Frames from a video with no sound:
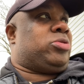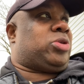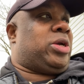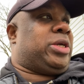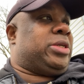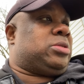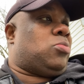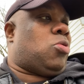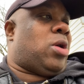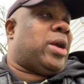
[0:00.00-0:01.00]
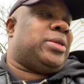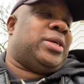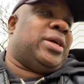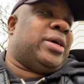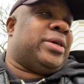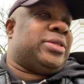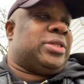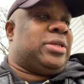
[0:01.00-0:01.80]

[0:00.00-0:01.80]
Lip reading: so I can get some more ideas.